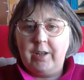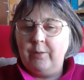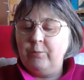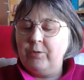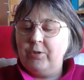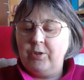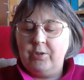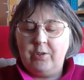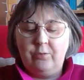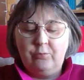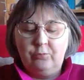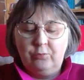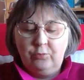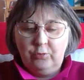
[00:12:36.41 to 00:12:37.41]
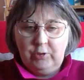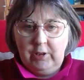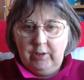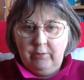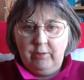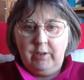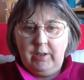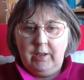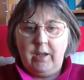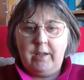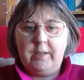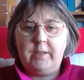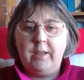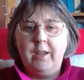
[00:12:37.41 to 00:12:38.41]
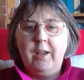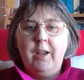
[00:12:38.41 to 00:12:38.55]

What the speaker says: It was just really, really nice.